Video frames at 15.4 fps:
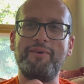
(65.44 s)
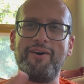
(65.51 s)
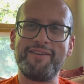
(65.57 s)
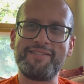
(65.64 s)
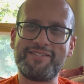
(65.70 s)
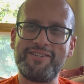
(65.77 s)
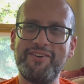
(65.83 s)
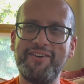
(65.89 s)

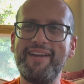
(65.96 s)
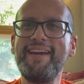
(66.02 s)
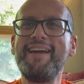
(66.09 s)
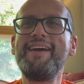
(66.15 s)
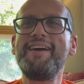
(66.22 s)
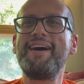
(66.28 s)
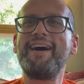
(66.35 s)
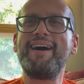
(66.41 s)
sorry,
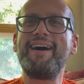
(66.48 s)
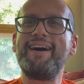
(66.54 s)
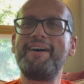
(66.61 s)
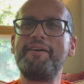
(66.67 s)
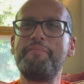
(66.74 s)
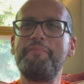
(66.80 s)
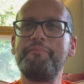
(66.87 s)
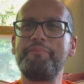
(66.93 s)

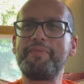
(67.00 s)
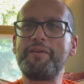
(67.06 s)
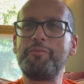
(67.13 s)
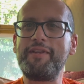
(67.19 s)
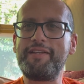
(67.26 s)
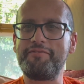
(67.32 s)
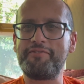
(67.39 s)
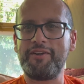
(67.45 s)

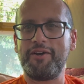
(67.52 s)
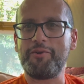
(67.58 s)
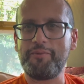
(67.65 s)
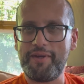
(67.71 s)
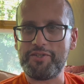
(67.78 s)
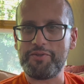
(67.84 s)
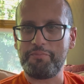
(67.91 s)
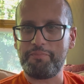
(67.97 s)
with different
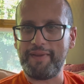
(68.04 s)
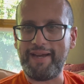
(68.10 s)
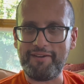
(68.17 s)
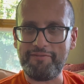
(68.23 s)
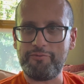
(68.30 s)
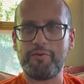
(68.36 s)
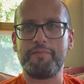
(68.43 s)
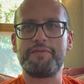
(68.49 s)
automation
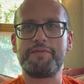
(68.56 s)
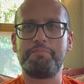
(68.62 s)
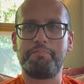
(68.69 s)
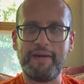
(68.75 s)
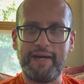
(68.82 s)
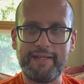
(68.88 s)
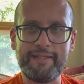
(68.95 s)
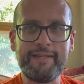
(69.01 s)
platforms.
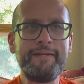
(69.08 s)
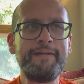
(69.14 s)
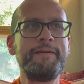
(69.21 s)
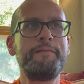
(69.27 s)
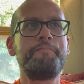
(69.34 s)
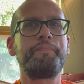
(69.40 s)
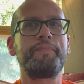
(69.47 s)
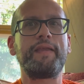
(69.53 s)
But
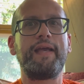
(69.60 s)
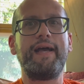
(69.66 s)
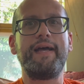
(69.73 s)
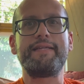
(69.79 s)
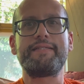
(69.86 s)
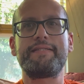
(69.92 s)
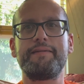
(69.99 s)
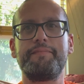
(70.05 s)

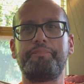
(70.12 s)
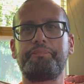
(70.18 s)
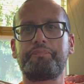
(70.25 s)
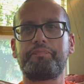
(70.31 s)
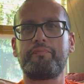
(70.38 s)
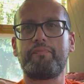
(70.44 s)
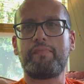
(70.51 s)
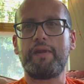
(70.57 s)
as
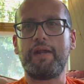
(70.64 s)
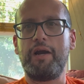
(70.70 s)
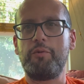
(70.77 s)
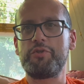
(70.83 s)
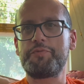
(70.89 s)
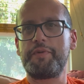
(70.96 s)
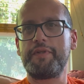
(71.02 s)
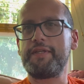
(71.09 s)
I
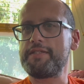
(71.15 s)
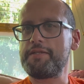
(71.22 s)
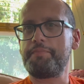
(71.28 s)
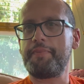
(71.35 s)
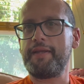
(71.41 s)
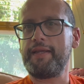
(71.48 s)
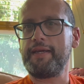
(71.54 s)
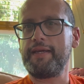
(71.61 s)
was
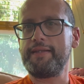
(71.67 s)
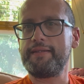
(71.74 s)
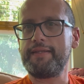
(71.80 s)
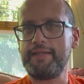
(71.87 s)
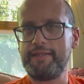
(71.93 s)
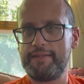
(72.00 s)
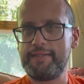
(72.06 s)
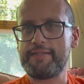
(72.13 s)
participating
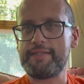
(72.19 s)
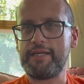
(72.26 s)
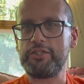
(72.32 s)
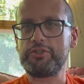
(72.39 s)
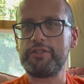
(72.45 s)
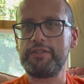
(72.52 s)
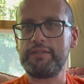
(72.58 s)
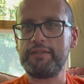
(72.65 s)
in
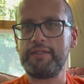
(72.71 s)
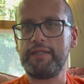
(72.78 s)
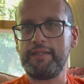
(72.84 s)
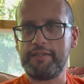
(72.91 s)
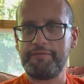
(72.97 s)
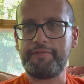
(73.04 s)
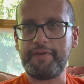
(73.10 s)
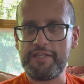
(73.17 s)
discussion in
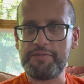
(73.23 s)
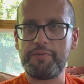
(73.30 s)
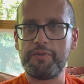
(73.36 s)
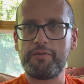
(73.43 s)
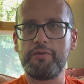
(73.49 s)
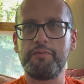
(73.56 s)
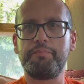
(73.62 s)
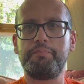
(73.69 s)
the Facebook
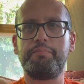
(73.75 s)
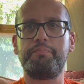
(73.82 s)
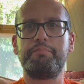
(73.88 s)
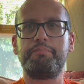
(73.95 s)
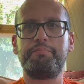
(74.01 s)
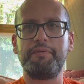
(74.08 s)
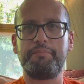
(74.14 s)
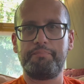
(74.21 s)
group
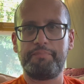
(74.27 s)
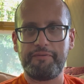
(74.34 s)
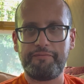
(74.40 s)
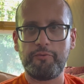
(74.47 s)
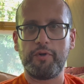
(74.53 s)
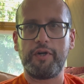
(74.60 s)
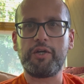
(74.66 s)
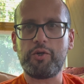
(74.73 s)

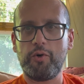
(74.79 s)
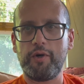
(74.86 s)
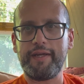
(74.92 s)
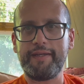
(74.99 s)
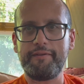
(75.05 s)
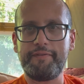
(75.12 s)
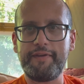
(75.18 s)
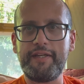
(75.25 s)
before
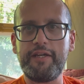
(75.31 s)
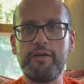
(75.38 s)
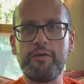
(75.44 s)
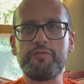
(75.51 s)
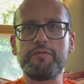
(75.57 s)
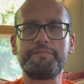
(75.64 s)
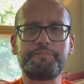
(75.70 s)
recording the videos,